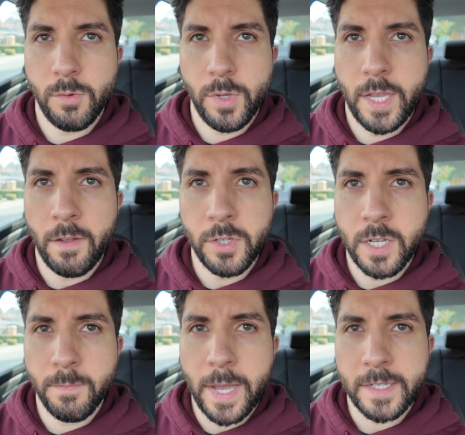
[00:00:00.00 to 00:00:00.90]
you have to
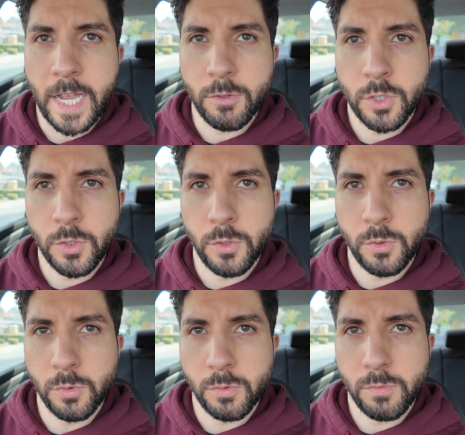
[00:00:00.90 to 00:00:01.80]
come back down
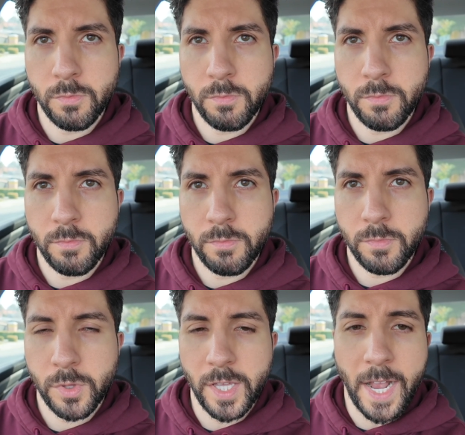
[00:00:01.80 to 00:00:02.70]
to
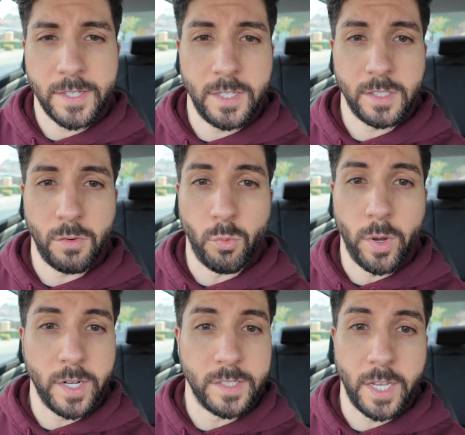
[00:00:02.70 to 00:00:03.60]
the essence of
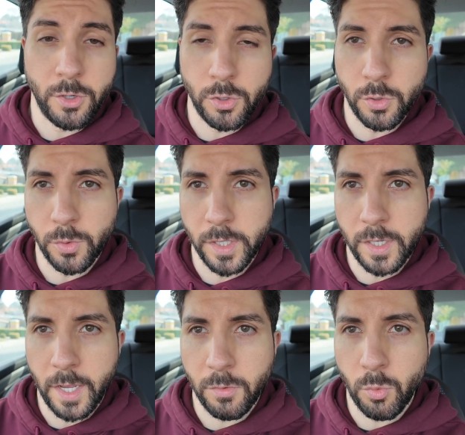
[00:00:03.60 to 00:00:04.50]
what it is that you're
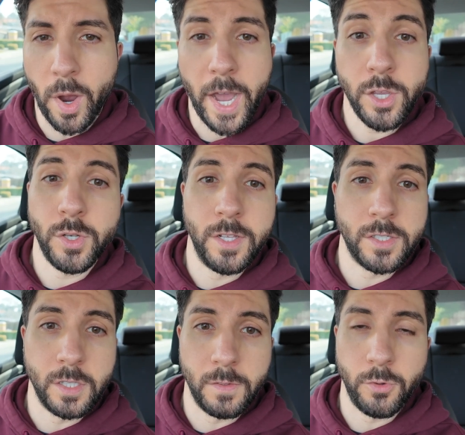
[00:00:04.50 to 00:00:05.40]
doing and why you did
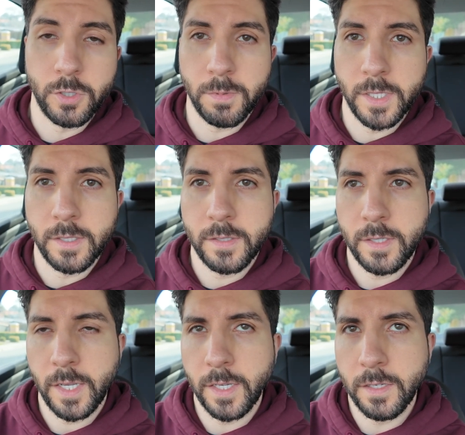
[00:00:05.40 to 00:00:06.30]
this in the first place.
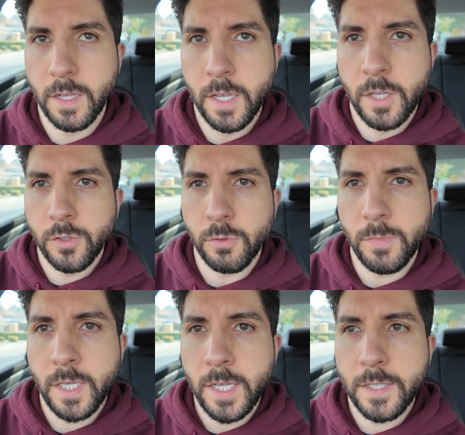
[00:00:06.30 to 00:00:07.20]
And to
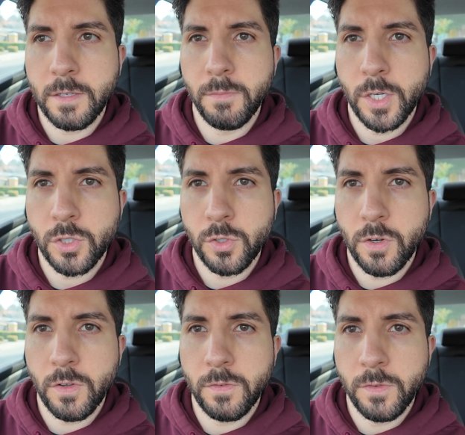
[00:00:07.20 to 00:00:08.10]
me, it's a mixture
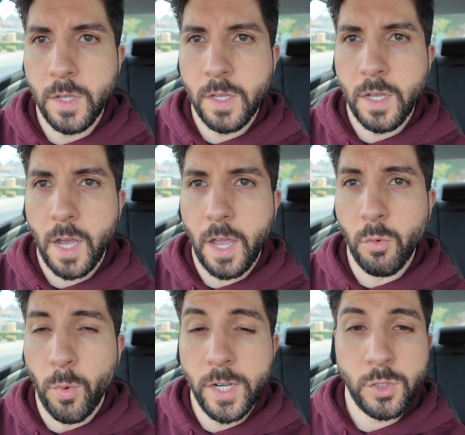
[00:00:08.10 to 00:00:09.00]
of, I
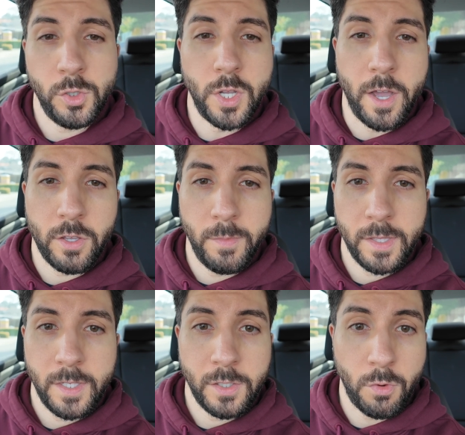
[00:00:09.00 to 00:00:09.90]
want to document
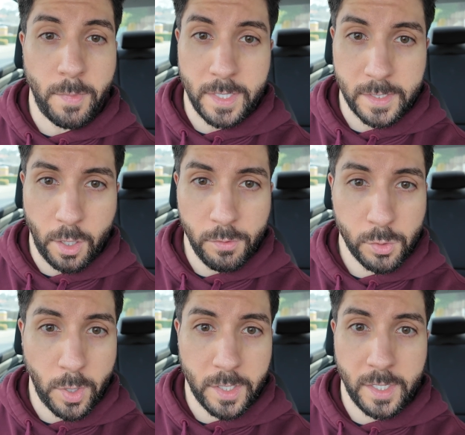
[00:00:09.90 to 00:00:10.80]
this for myself
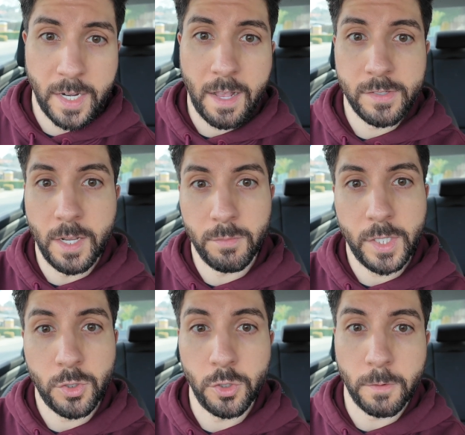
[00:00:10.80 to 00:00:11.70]
so I can have
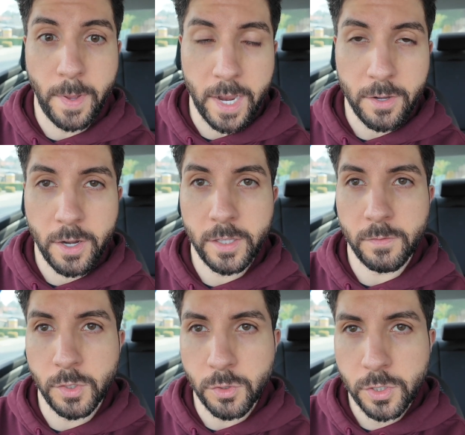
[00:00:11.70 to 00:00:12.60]
something to look back on in the
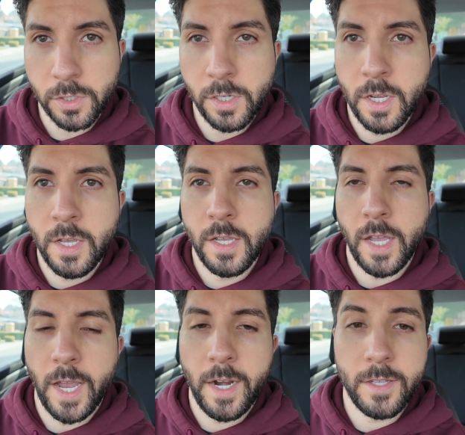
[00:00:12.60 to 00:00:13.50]
future.
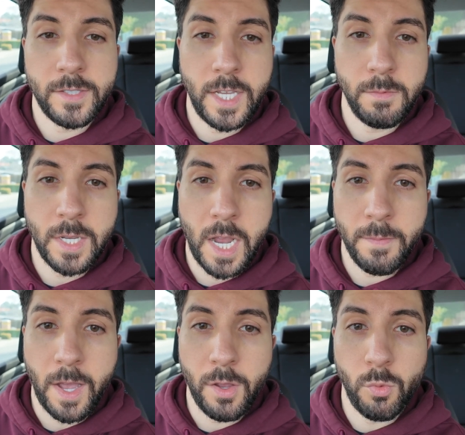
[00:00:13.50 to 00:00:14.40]
And at the same
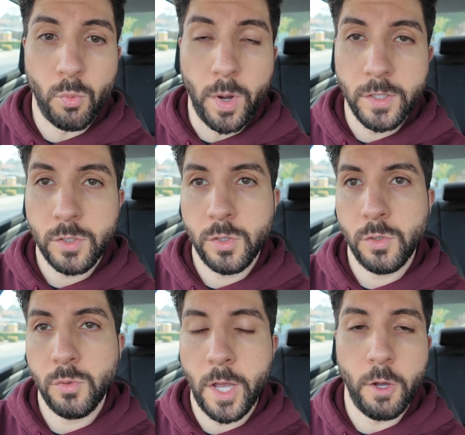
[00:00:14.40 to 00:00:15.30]
time, I want
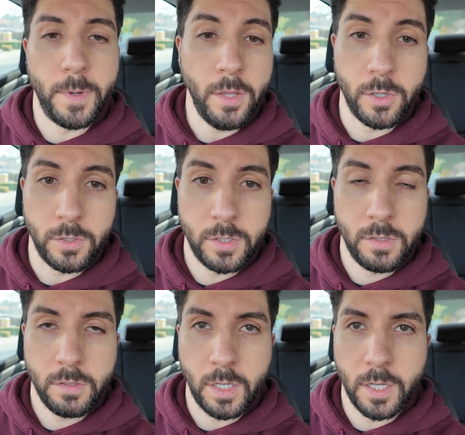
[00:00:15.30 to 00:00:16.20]
to help others
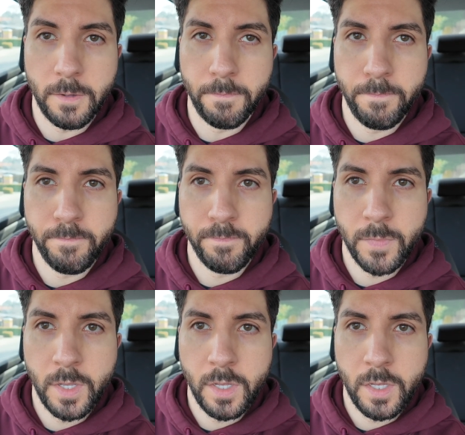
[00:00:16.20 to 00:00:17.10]
in
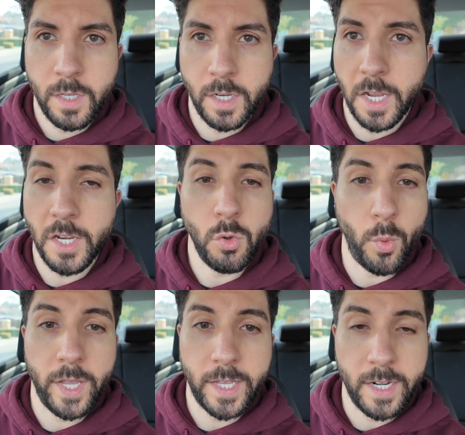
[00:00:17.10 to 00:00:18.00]
any
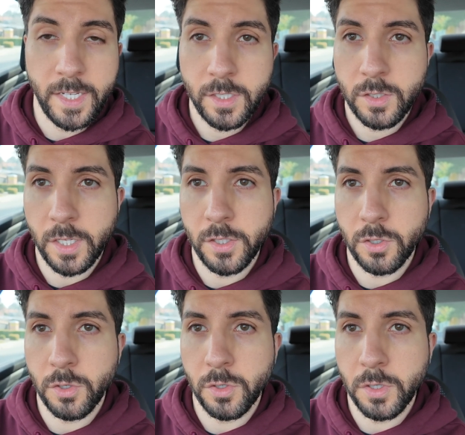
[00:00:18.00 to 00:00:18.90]
way that is,
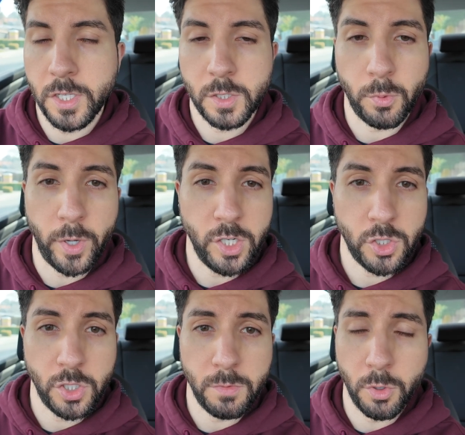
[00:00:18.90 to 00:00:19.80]
either
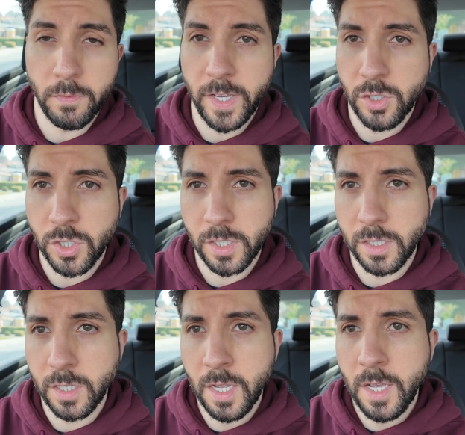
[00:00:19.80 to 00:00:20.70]
inspiration, motivation,